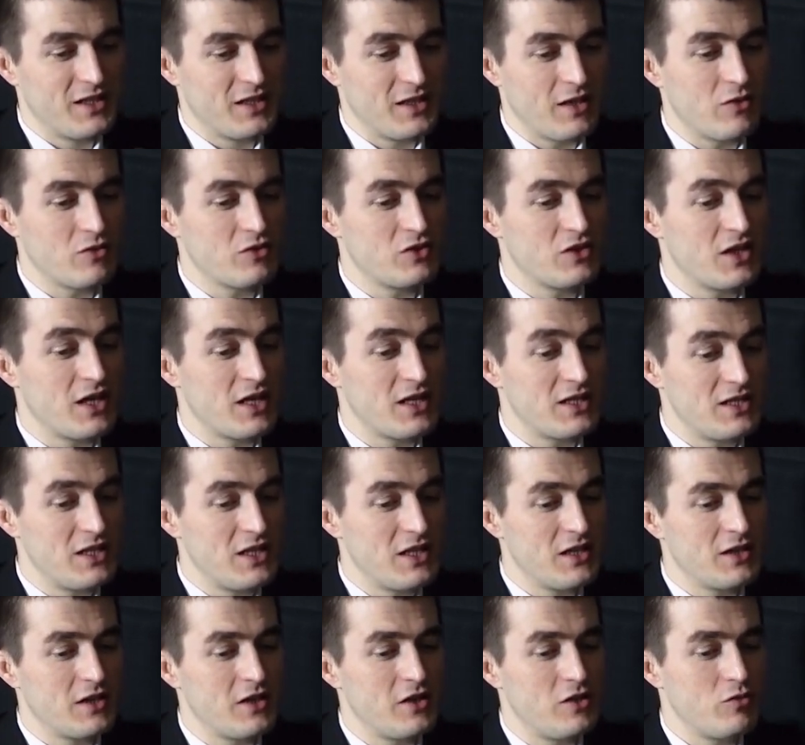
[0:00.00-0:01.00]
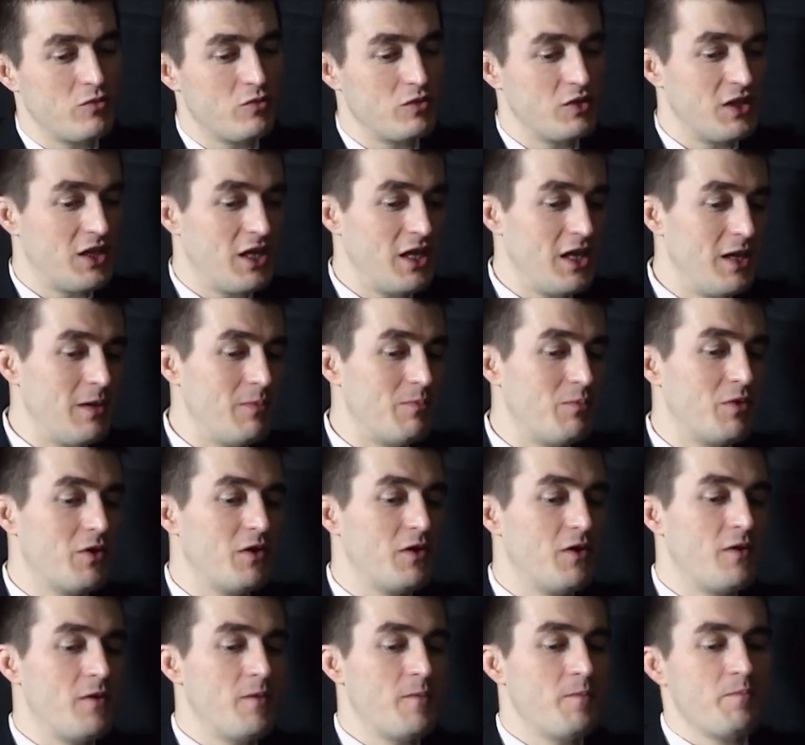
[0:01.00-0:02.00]
That was the idea, that you would keep
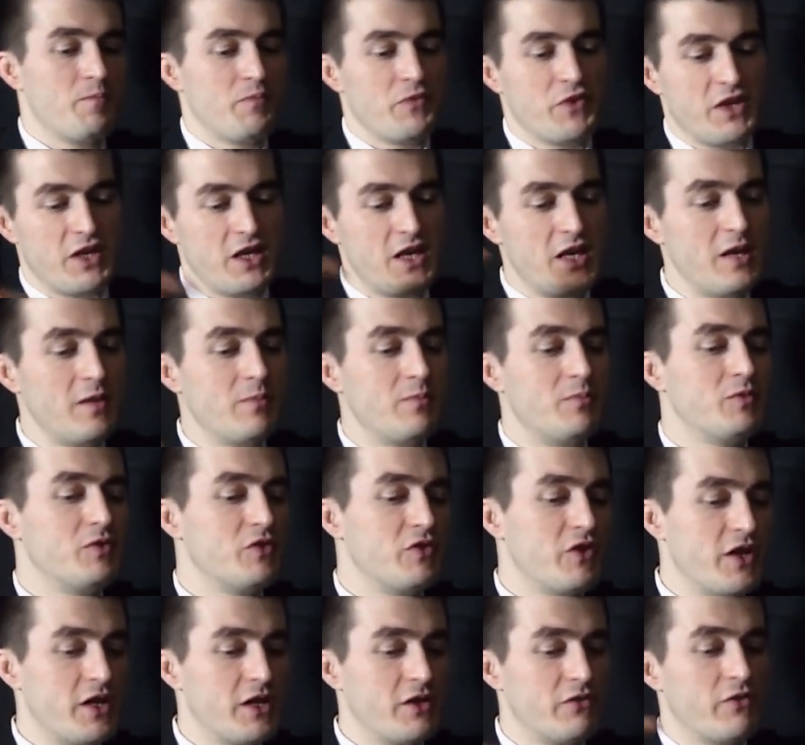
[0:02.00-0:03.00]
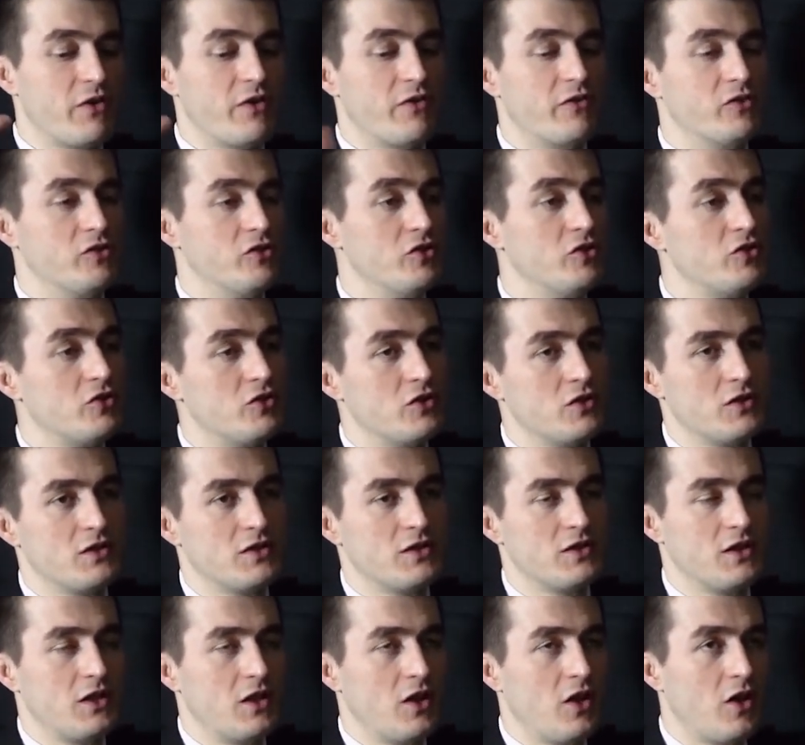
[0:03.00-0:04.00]
creating
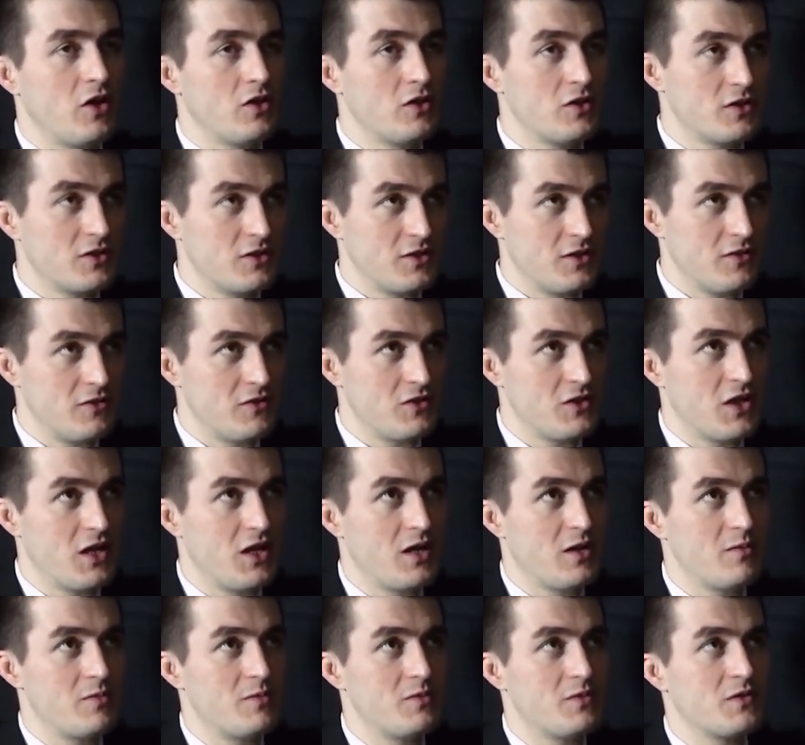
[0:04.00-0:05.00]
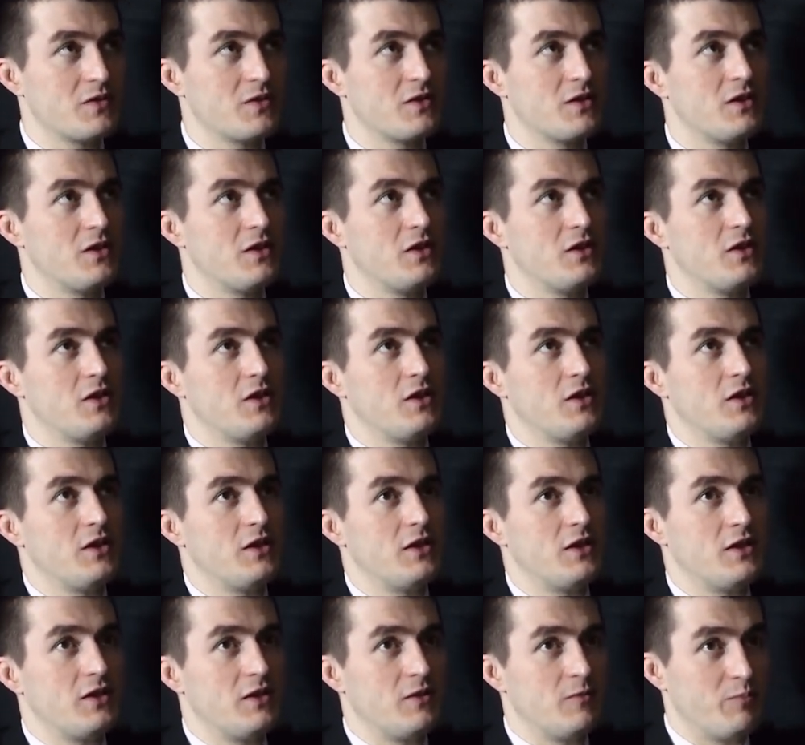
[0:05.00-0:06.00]
revolutions. And under Steve Jobs,
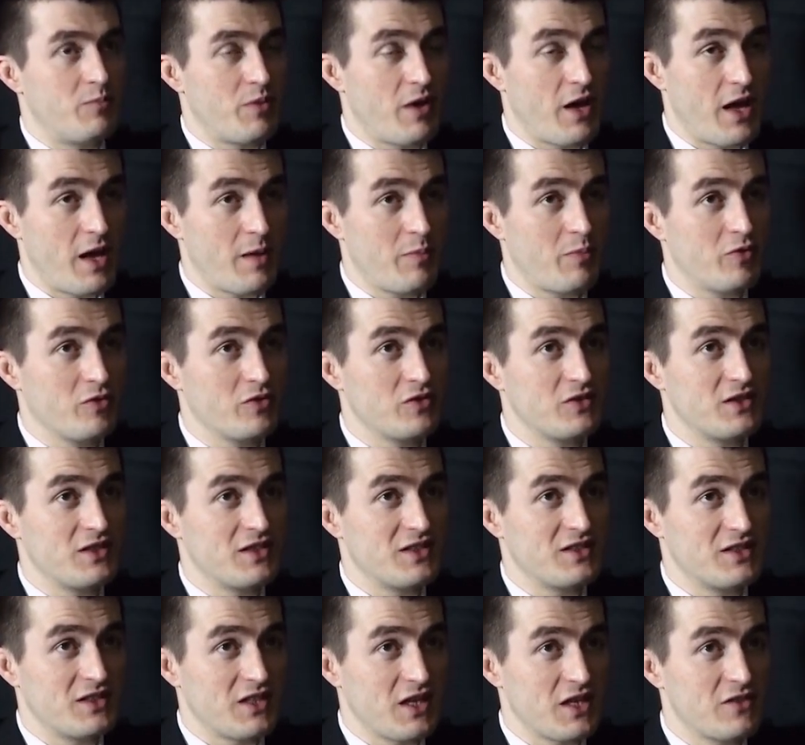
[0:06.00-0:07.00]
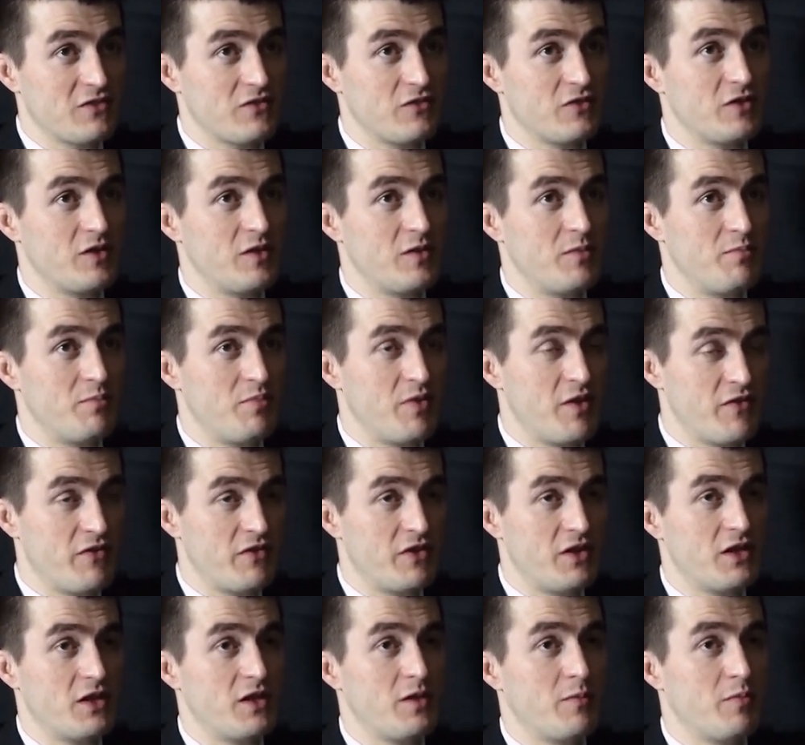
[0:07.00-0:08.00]
Apple successfully
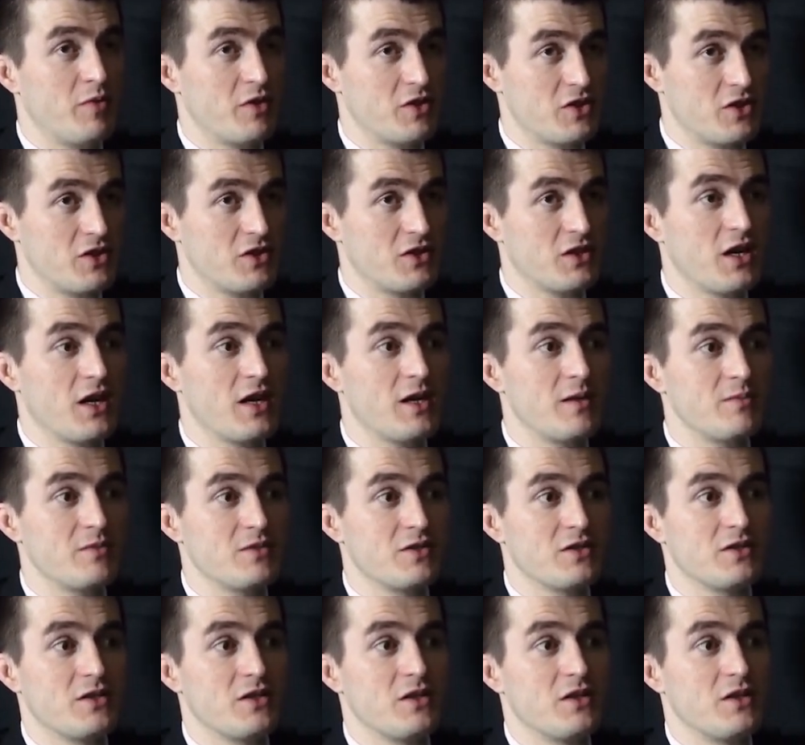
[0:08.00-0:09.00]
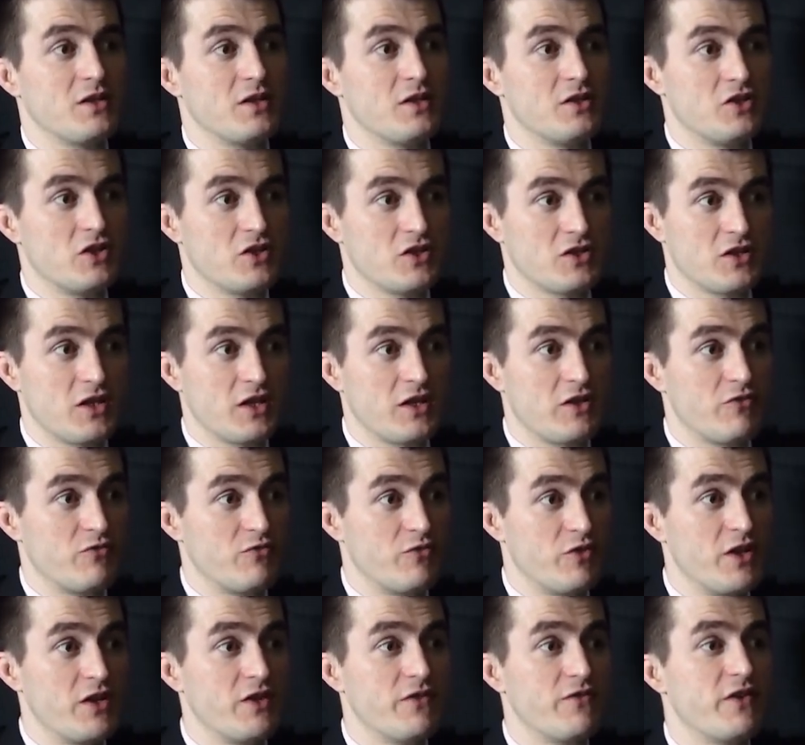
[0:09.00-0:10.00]
pivoted a bunch of times. Right. Just like
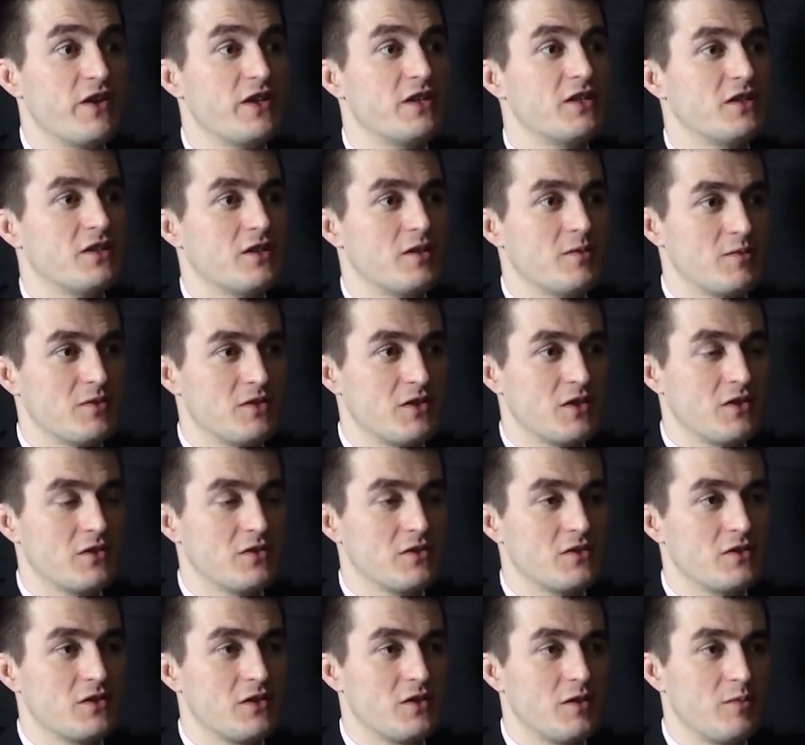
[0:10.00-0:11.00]
reinvented themselves.